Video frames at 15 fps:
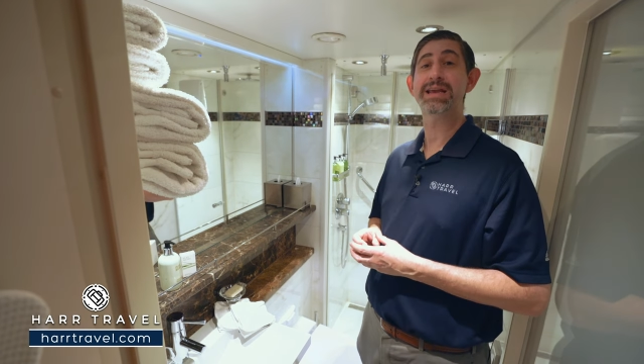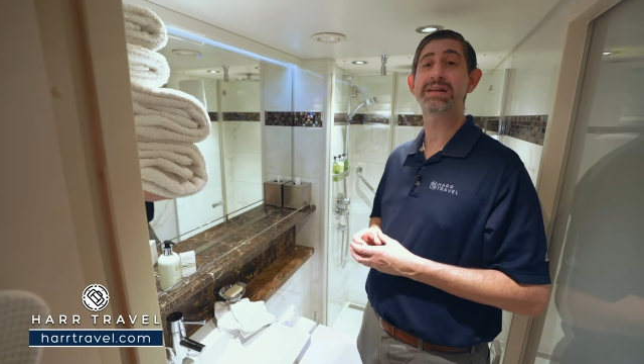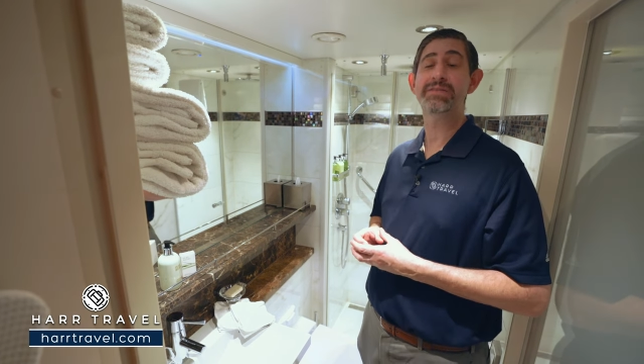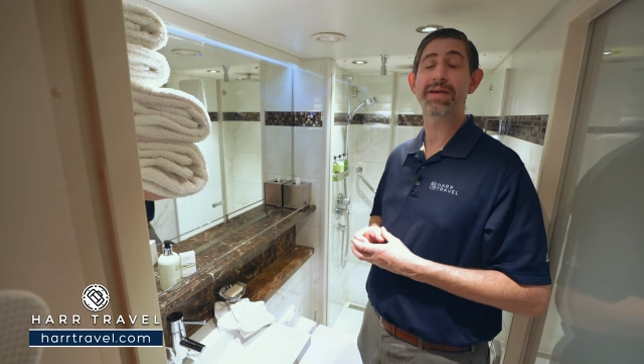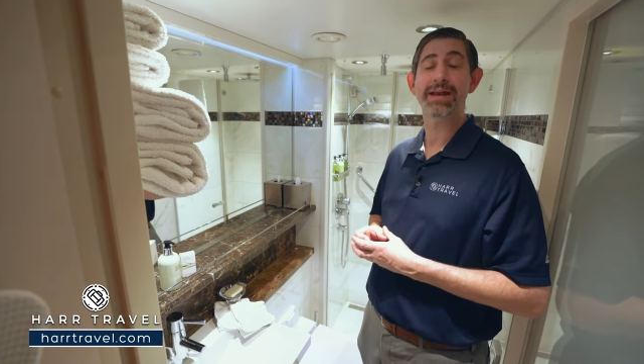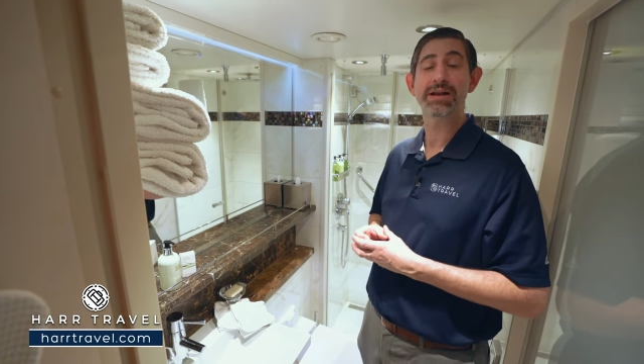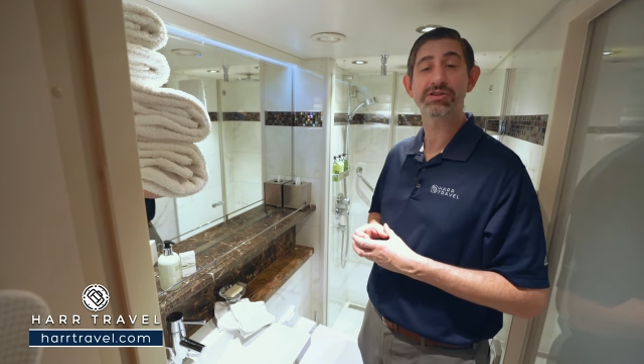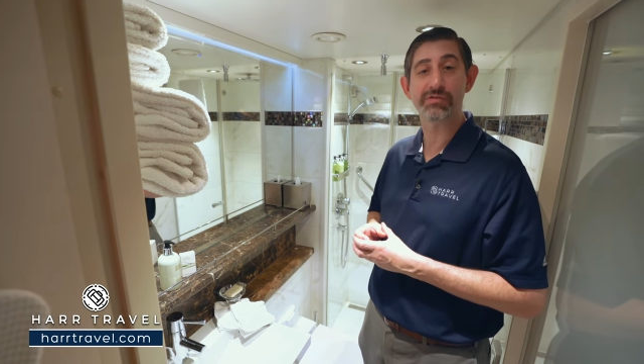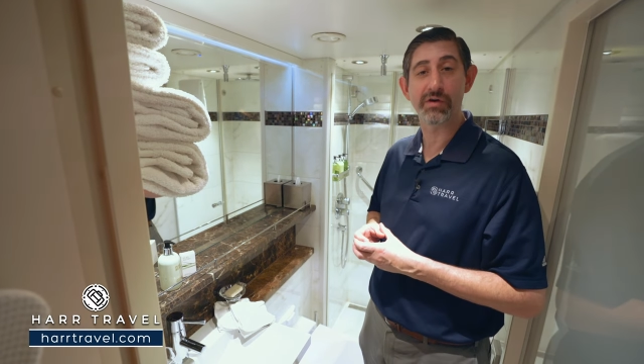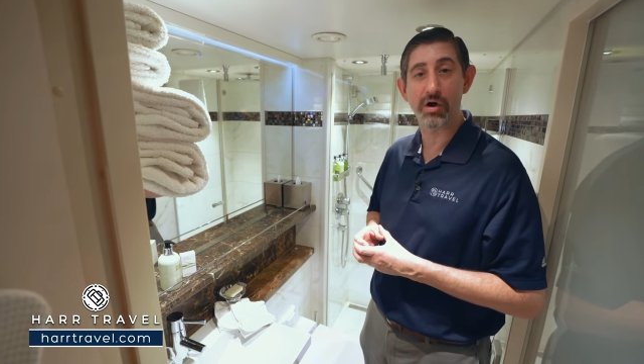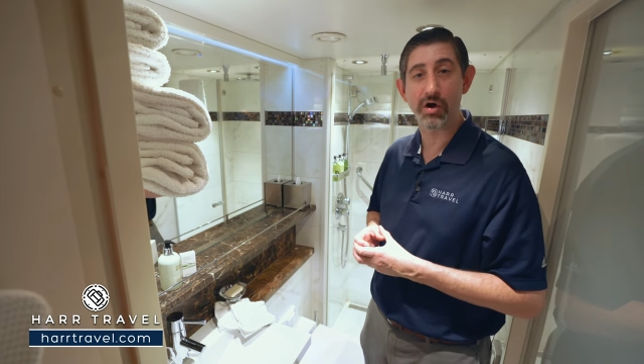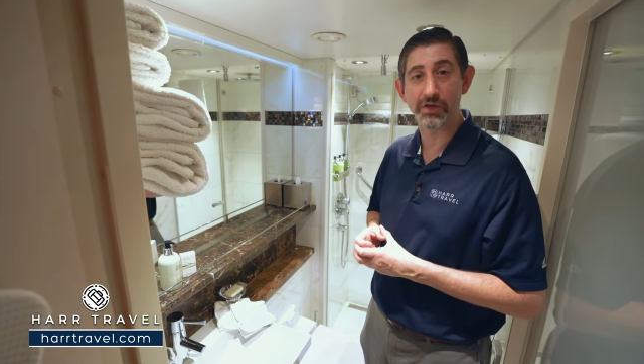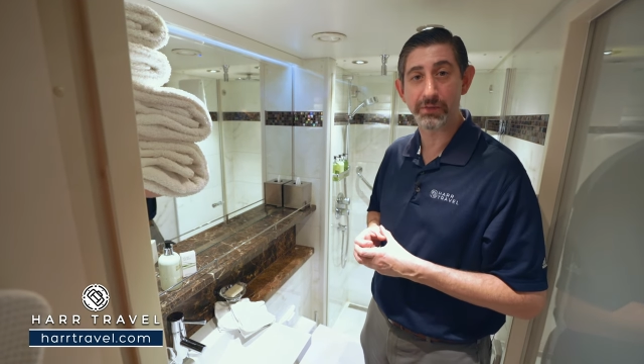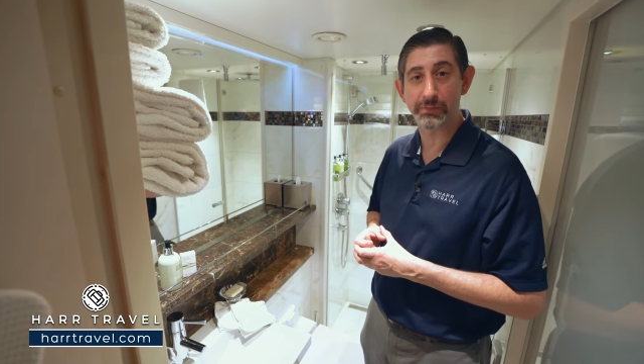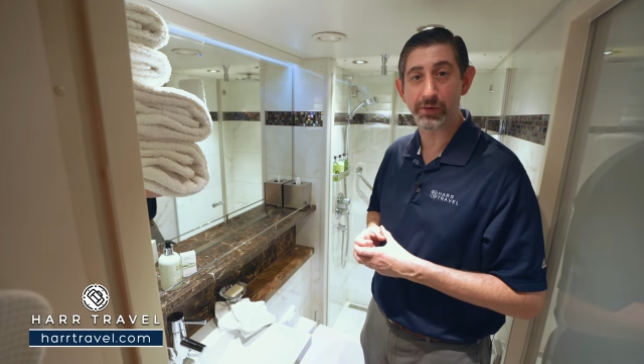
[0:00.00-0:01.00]
advantage of
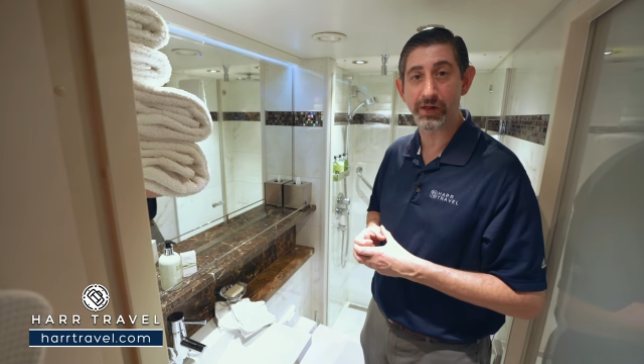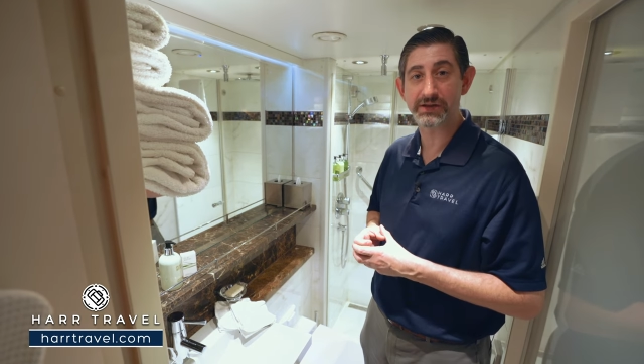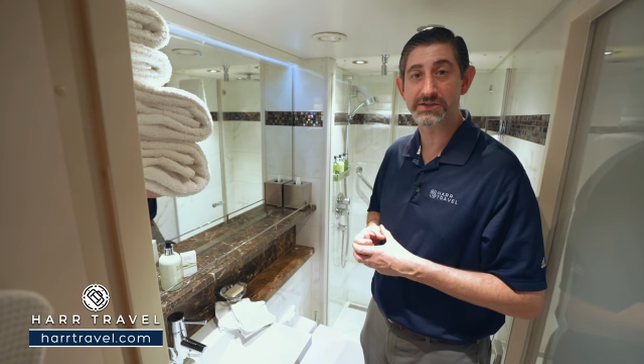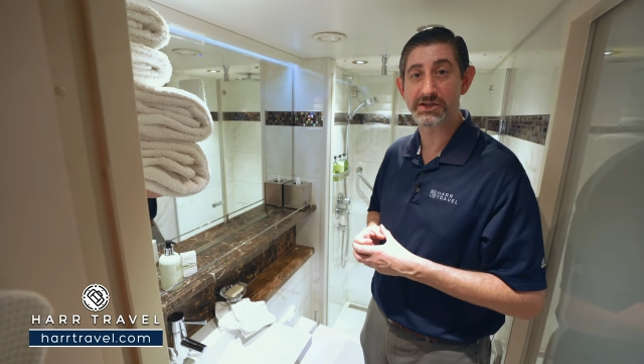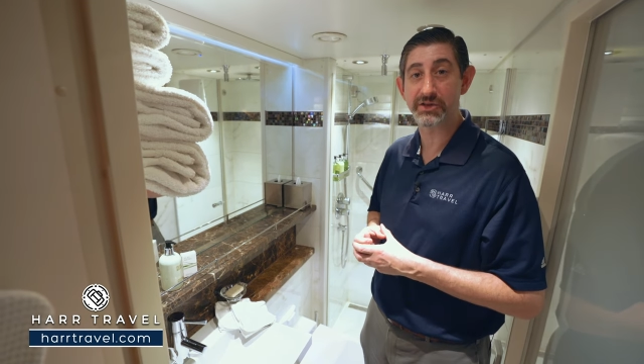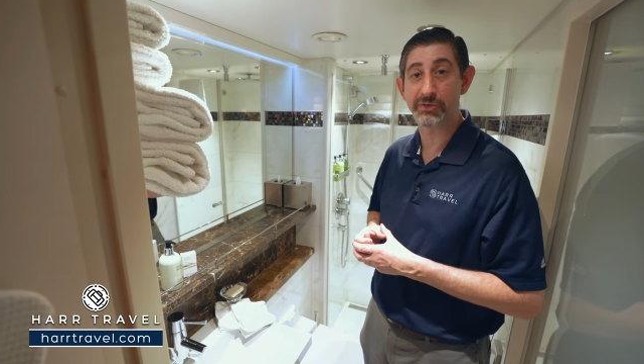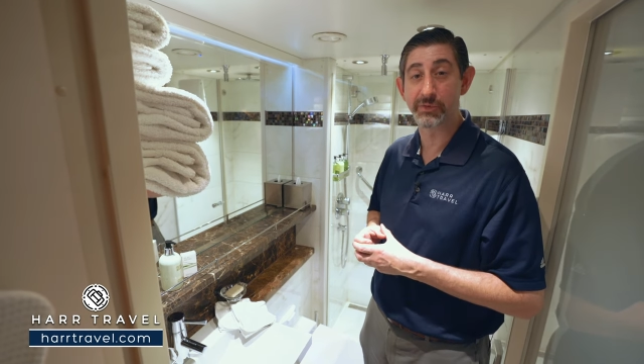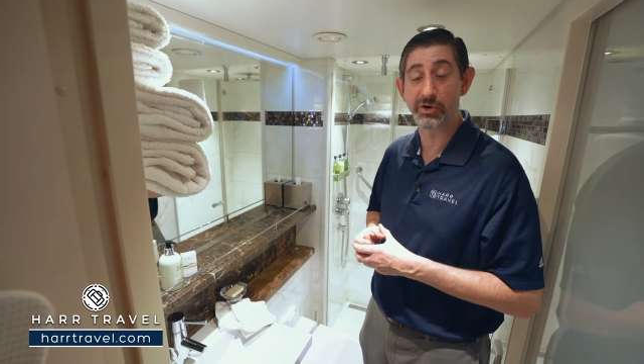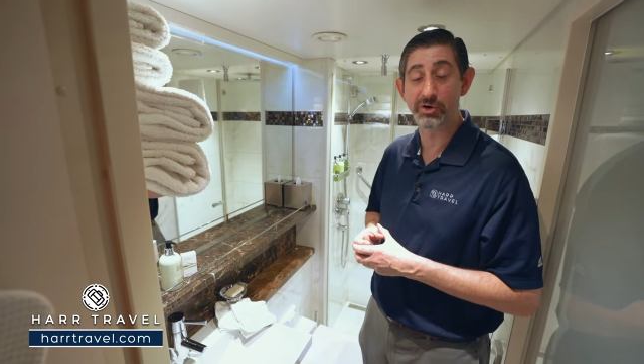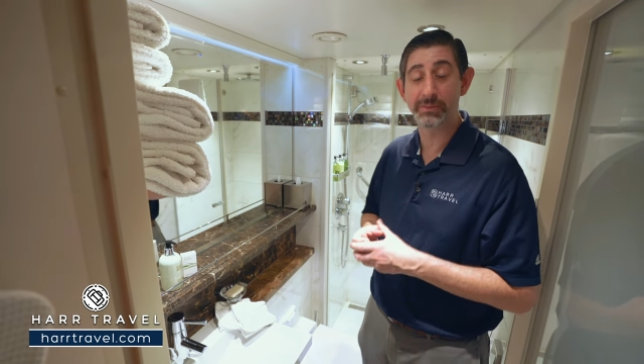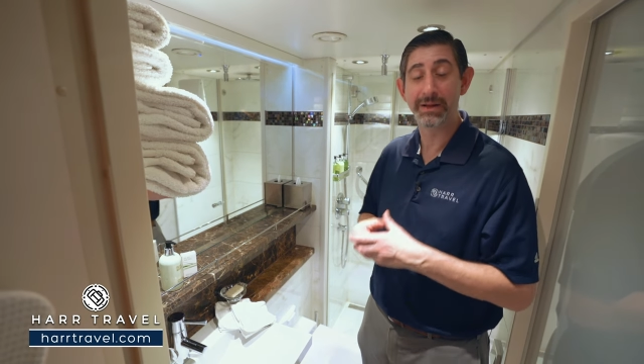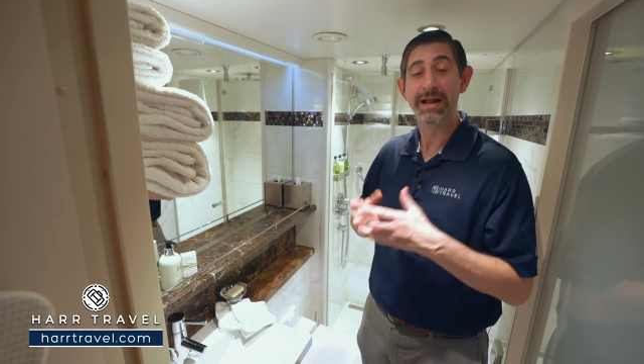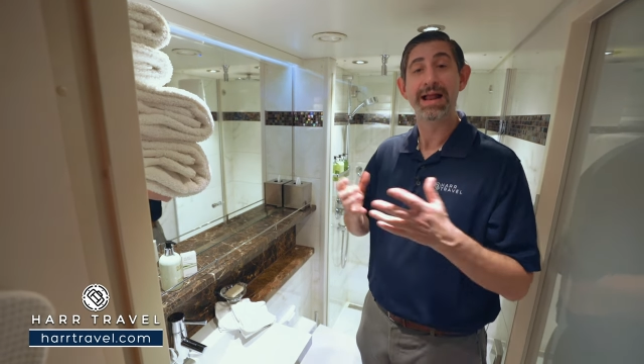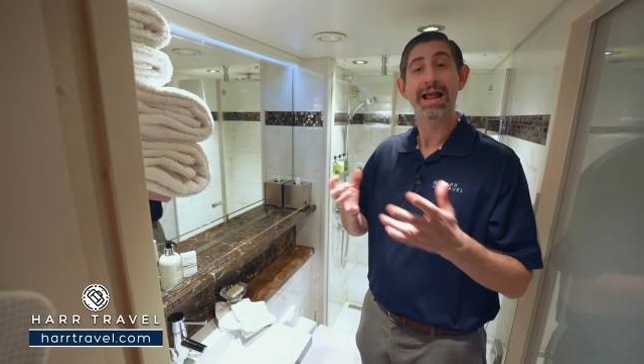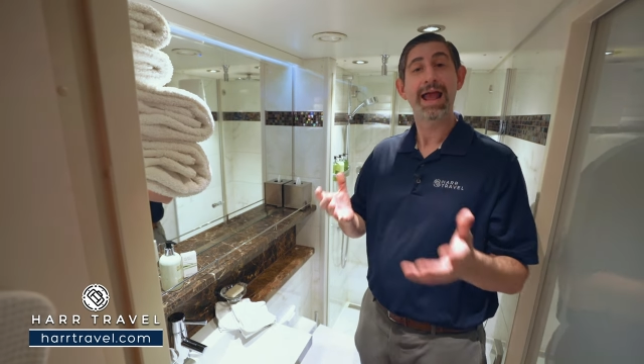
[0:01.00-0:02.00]
all the plugs in the room,